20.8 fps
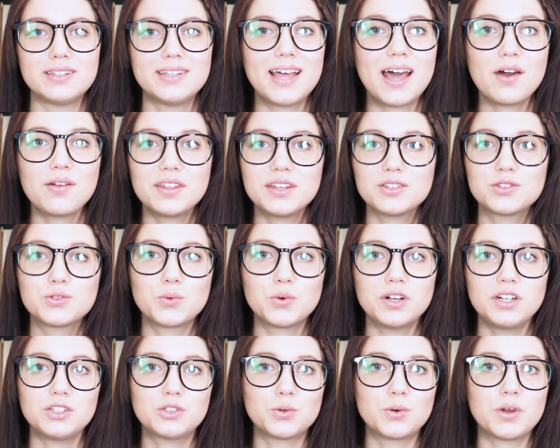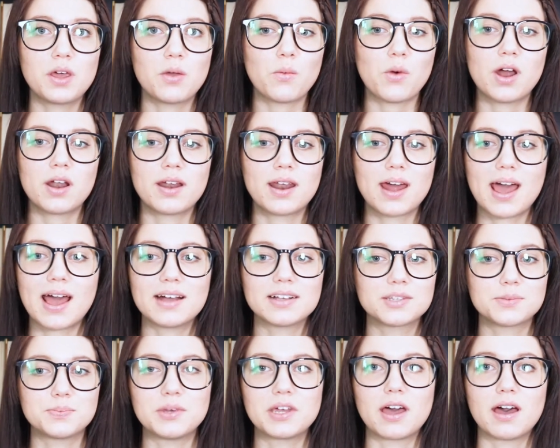Now that 2021
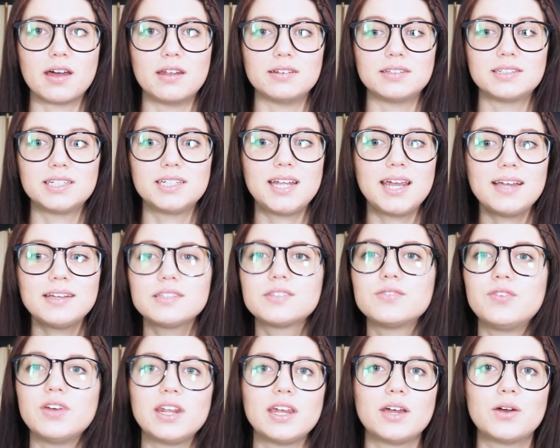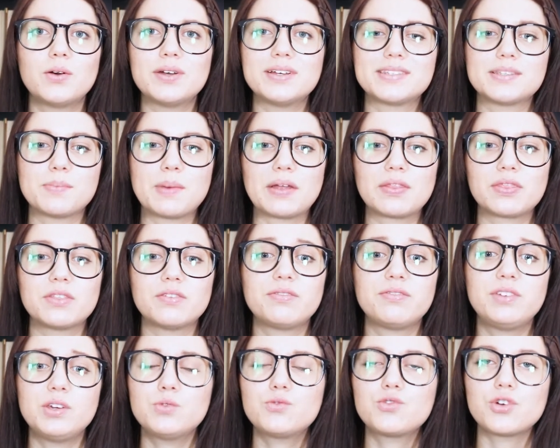has begun, today's video is about the
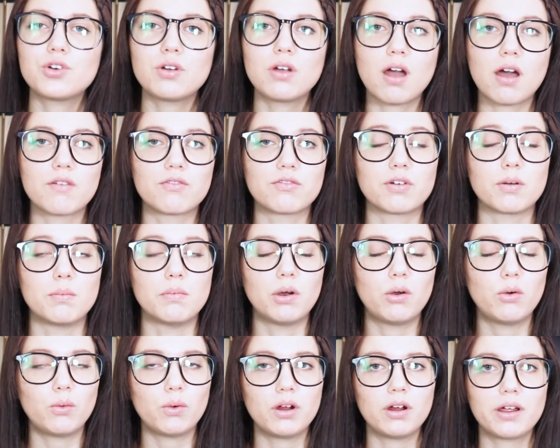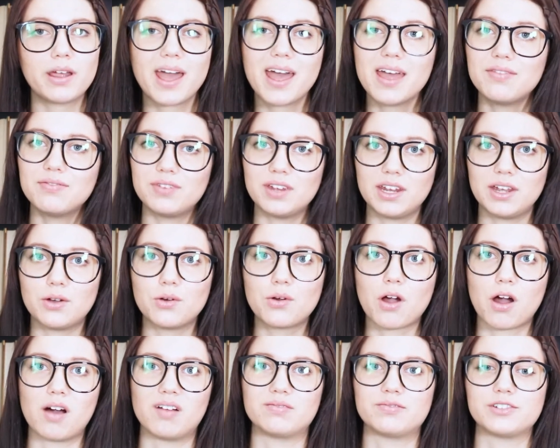future of remote work and video
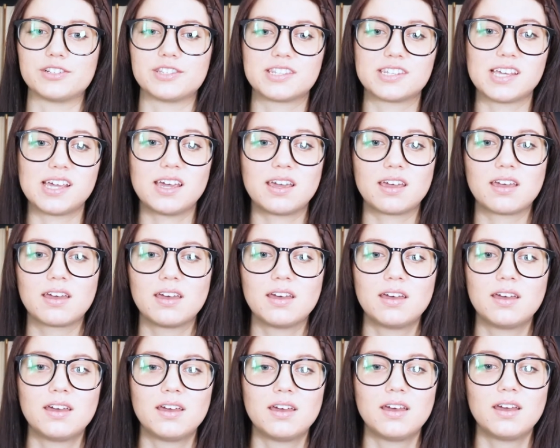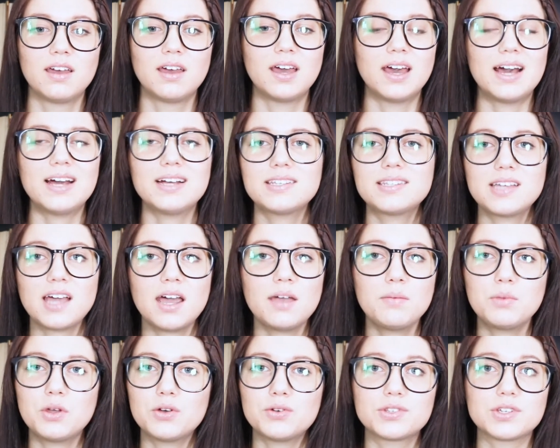conferencing. As
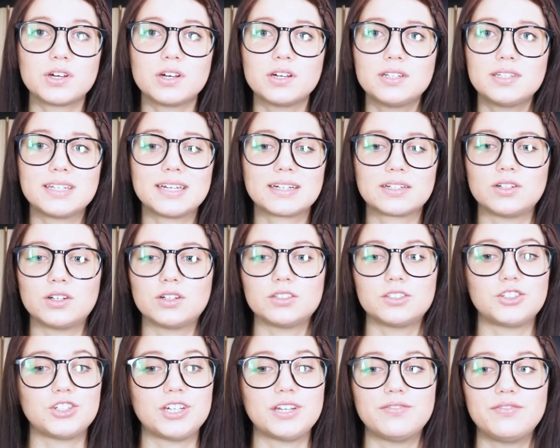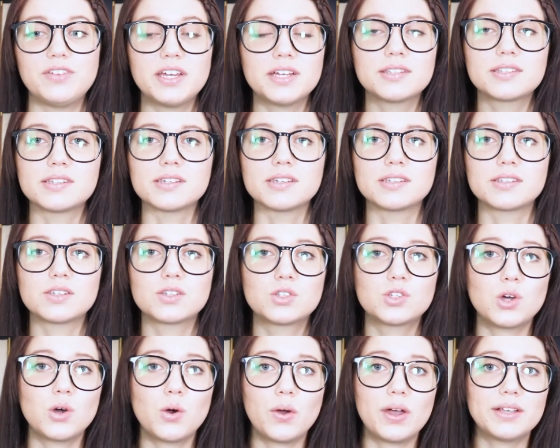time goes on, technology advances,
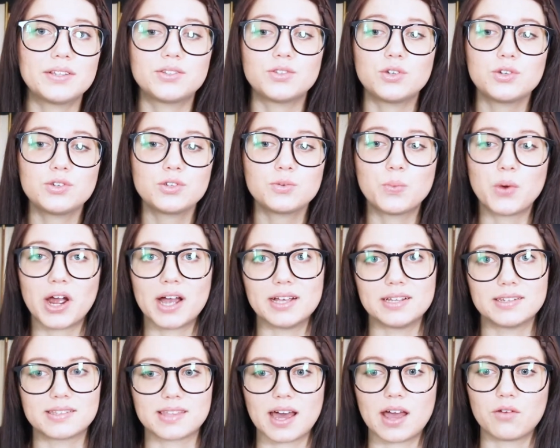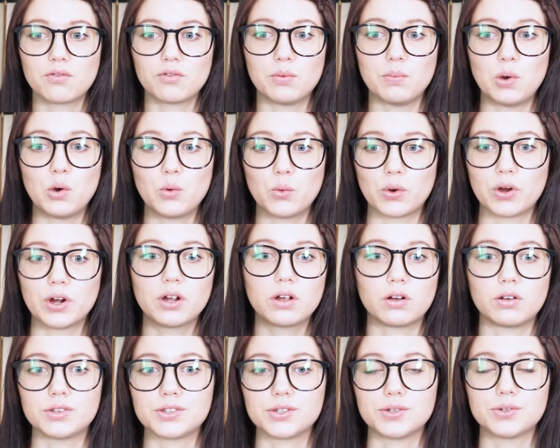so it's no surprise that remote work,
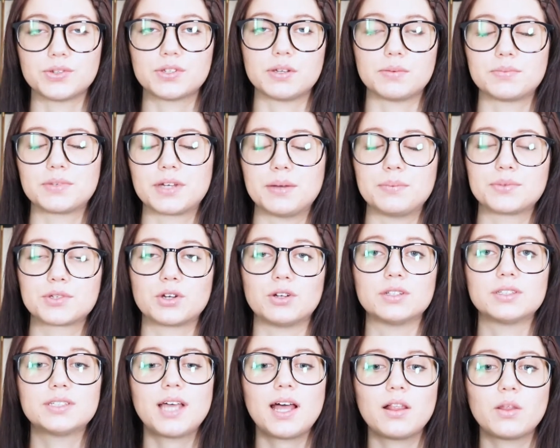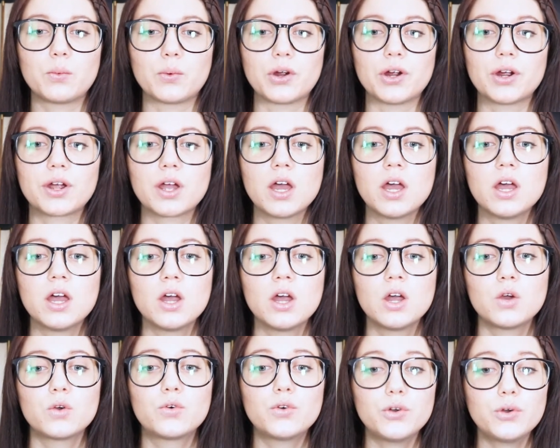also sometimes called telework,
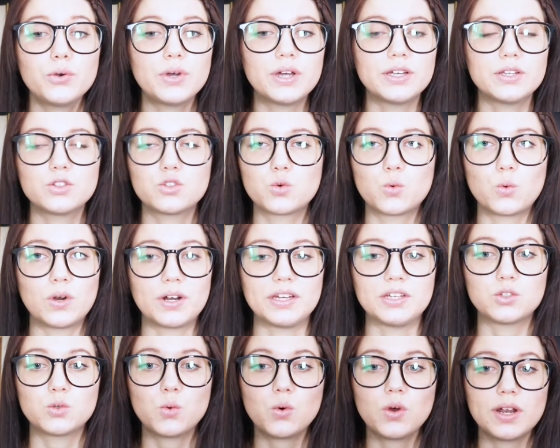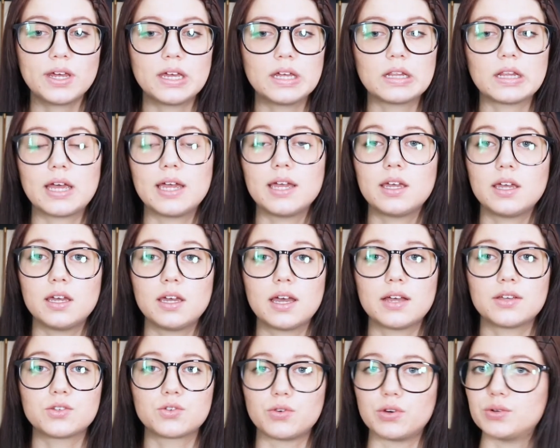grew in 2020 like it
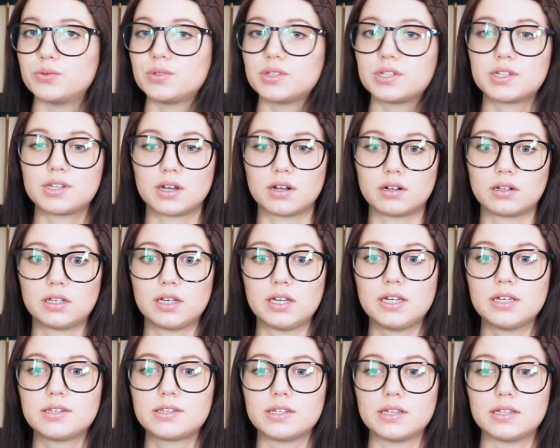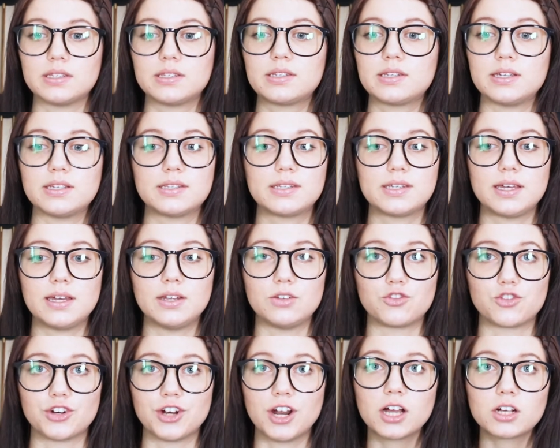has grown steadily since its
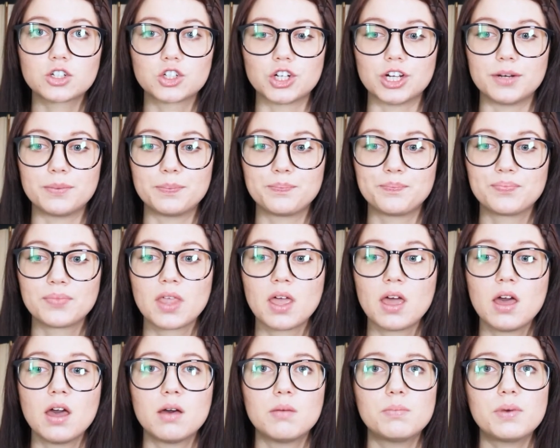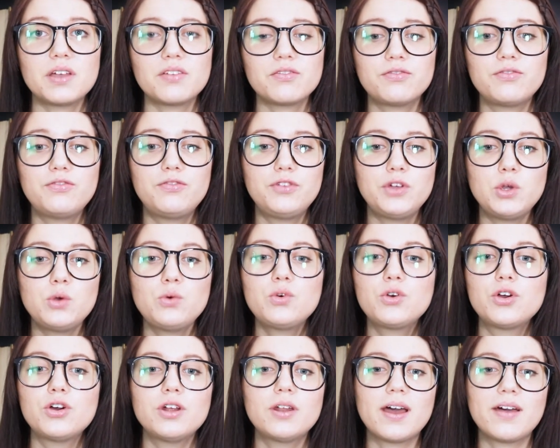introduction. But few
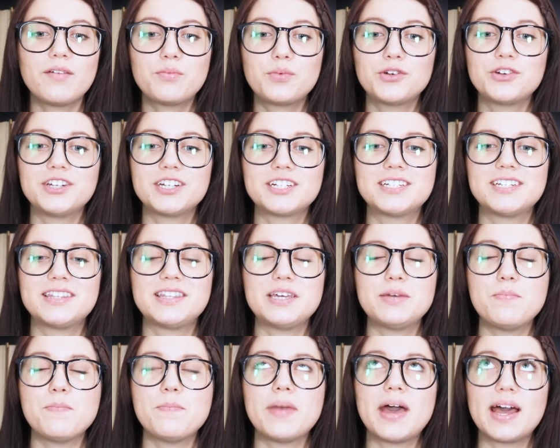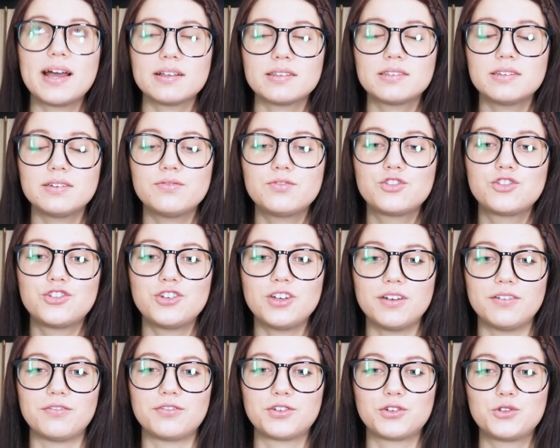could have predicted the massive
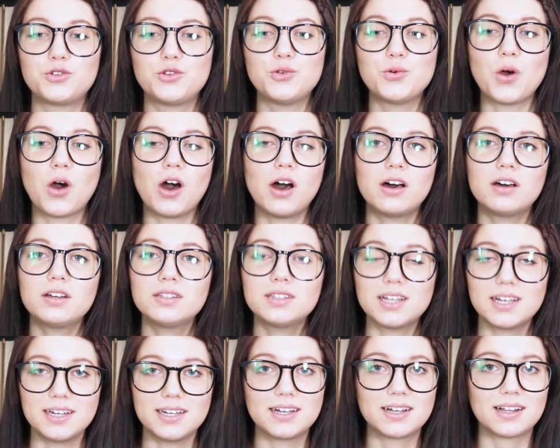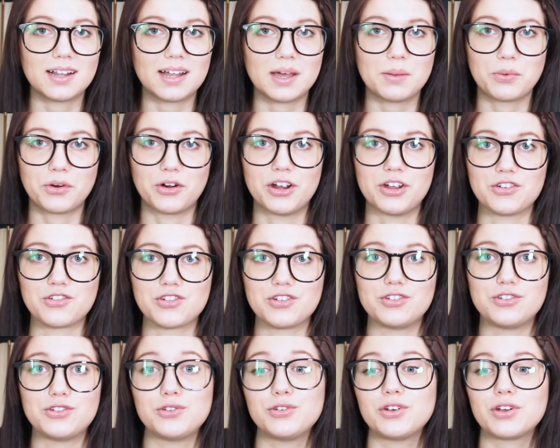shift to online
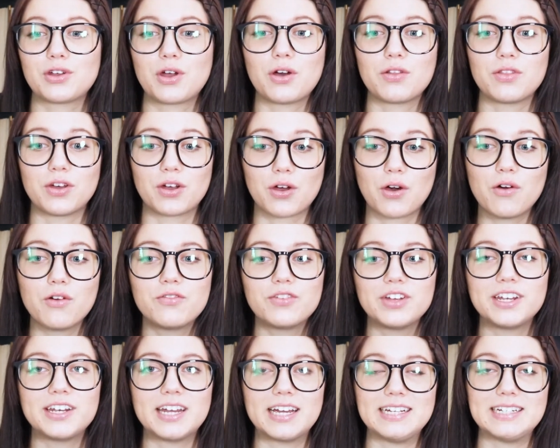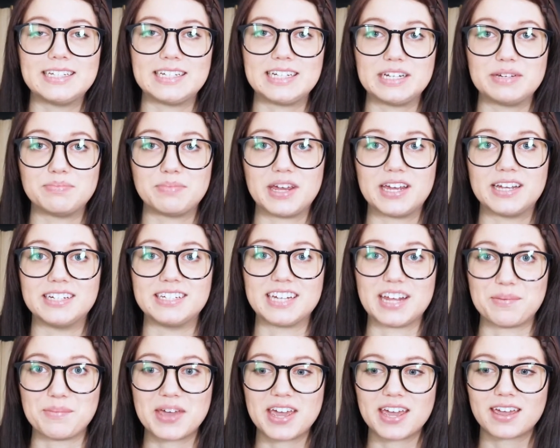collaboration due to the COVID-19
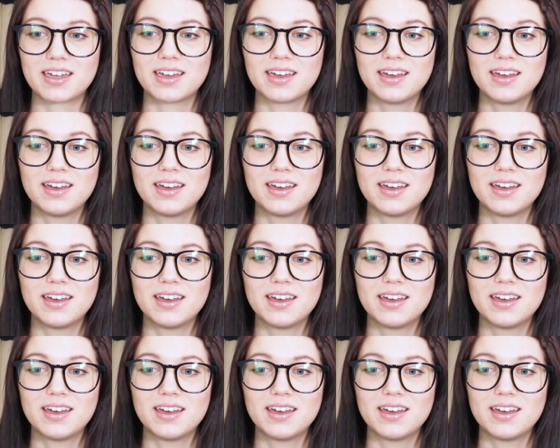pandemic.